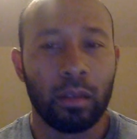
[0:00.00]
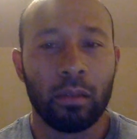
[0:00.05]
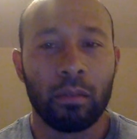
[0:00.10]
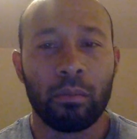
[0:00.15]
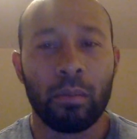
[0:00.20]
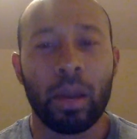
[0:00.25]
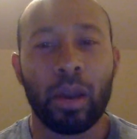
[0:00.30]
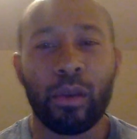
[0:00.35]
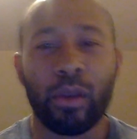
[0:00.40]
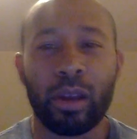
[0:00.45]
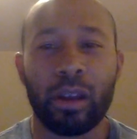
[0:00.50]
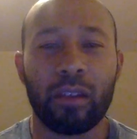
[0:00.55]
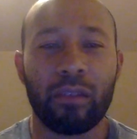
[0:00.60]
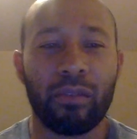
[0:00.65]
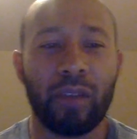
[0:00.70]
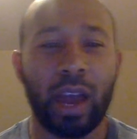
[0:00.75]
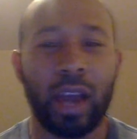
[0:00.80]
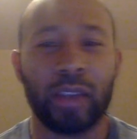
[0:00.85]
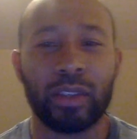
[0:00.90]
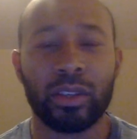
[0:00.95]
my credit
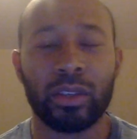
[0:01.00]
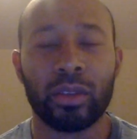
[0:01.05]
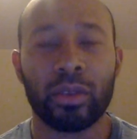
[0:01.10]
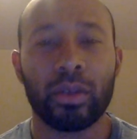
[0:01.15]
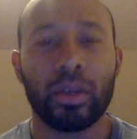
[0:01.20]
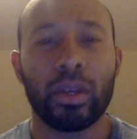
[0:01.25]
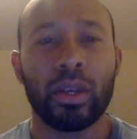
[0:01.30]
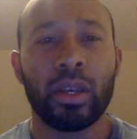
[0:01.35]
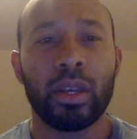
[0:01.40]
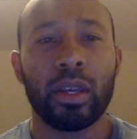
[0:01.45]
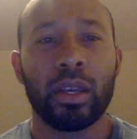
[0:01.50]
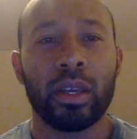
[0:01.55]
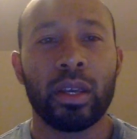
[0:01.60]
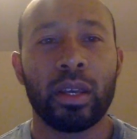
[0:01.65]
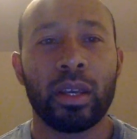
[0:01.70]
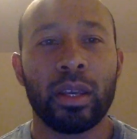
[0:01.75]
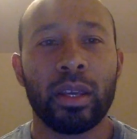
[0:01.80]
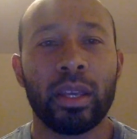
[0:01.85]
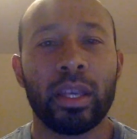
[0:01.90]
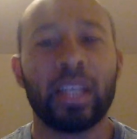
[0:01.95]
advisor,
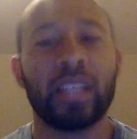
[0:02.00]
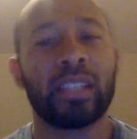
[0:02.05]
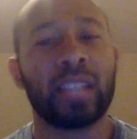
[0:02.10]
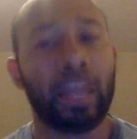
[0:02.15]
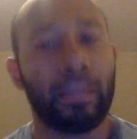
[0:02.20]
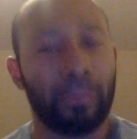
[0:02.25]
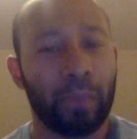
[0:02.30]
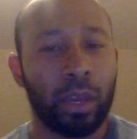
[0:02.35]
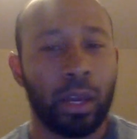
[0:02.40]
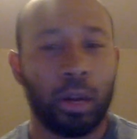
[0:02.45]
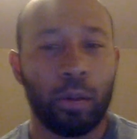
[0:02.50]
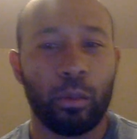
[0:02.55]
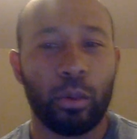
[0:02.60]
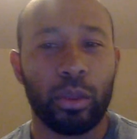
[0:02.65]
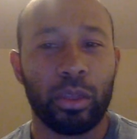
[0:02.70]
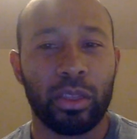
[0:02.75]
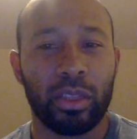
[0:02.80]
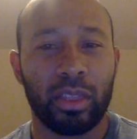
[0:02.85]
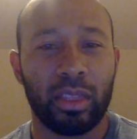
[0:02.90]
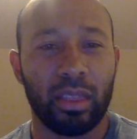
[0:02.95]
he set me up
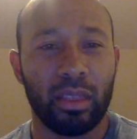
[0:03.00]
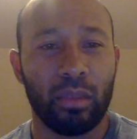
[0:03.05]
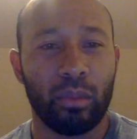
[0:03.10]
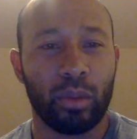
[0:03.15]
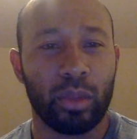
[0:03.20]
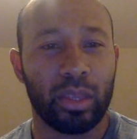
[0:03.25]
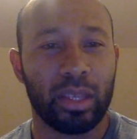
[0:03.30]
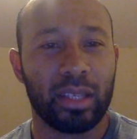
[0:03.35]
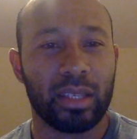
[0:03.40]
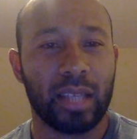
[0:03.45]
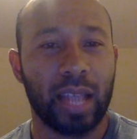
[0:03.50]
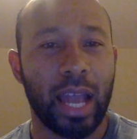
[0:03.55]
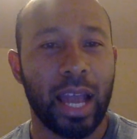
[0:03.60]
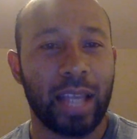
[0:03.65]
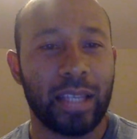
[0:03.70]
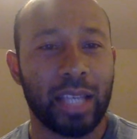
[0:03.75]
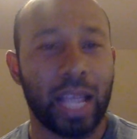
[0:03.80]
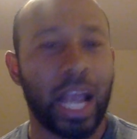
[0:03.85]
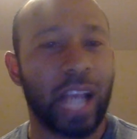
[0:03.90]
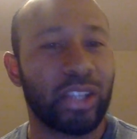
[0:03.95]
with these
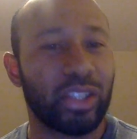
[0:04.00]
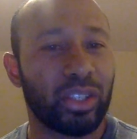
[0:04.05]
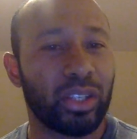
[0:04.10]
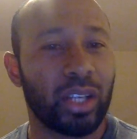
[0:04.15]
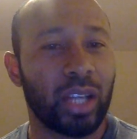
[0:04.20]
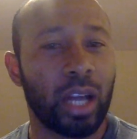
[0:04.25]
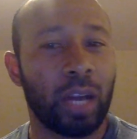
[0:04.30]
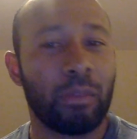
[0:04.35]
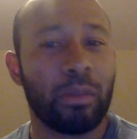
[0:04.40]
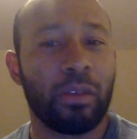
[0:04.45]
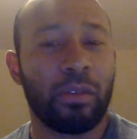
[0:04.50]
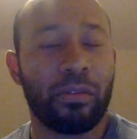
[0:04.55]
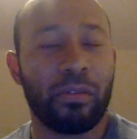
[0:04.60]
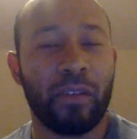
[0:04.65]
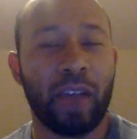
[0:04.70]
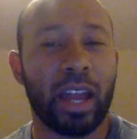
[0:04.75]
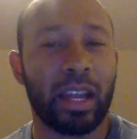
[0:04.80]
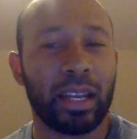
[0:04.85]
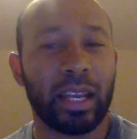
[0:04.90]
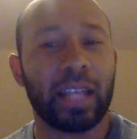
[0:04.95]
guys that are actually going to help me
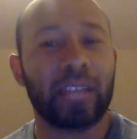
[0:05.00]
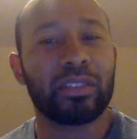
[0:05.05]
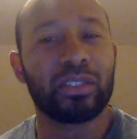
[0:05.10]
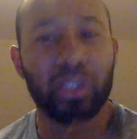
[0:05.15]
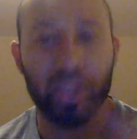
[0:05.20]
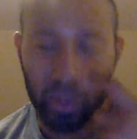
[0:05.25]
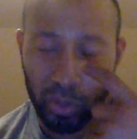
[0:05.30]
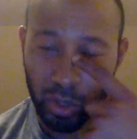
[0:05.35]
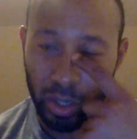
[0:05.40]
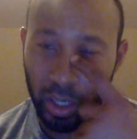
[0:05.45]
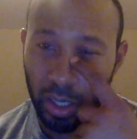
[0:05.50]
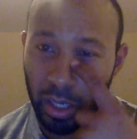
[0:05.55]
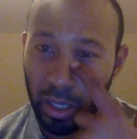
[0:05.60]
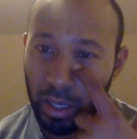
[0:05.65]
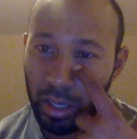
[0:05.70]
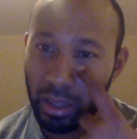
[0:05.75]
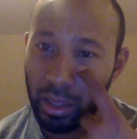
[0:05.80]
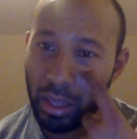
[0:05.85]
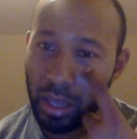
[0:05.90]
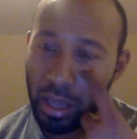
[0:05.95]
finance the truck.
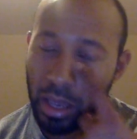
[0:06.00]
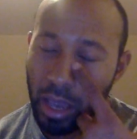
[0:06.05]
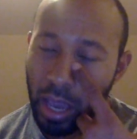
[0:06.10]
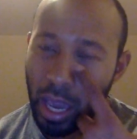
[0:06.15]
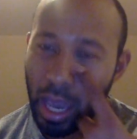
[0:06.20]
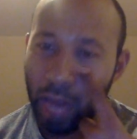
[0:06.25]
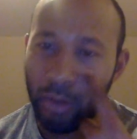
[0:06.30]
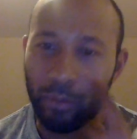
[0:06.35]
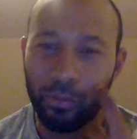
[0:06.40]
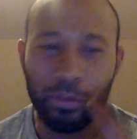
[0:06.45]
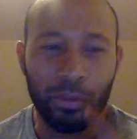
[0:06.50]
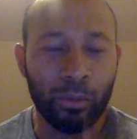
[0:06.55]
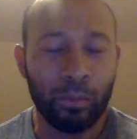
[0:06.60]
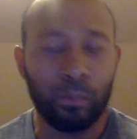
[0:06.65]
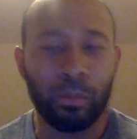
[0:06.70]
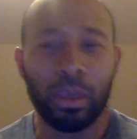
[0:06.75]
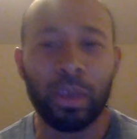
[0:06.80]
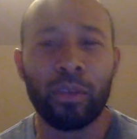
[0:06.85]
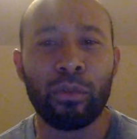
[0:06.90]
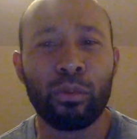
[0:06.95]
And
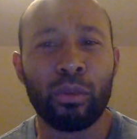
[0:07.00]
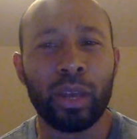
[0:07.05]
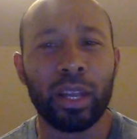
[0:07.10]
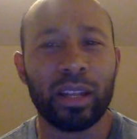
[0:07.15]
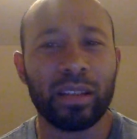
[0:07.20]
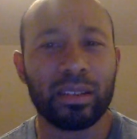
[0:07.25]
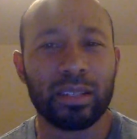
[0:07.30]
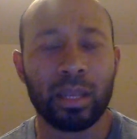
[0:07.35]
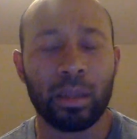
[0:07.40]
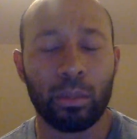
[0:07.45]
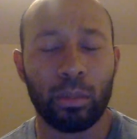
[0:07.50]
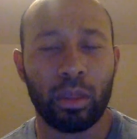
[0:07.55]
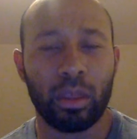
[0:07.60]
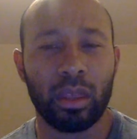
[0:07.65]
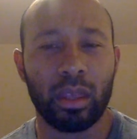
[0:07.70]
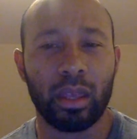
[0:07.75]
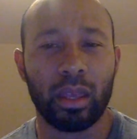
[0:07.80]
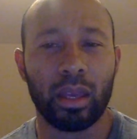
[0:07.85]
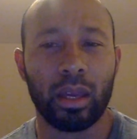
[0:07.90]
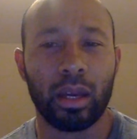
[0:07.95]
from me reading some of
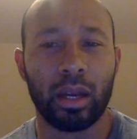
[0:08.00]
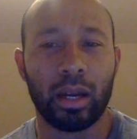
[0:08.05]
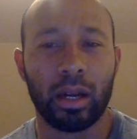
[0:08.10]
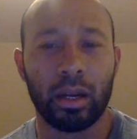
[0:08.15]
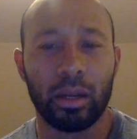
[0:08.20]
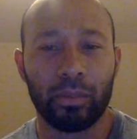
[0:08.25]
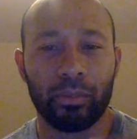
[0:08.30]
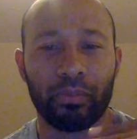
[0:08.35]
the